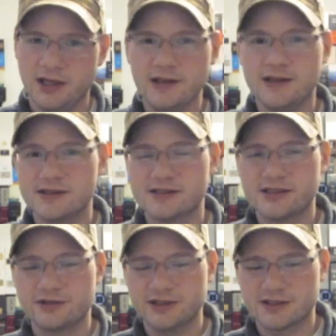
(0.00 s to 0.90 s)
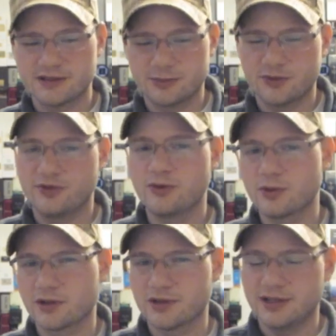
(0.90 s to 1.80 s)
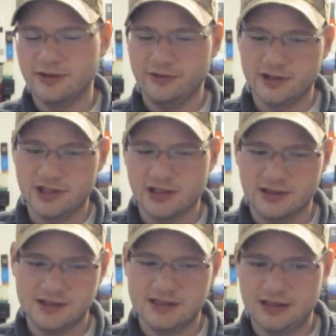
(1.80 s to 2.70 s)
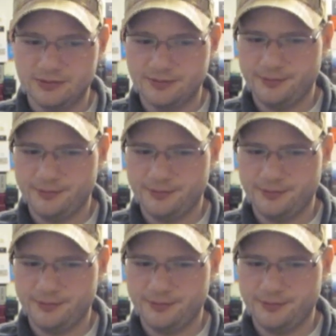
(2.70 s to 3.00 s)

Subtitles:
and Sirius number 4, then definitely check this out.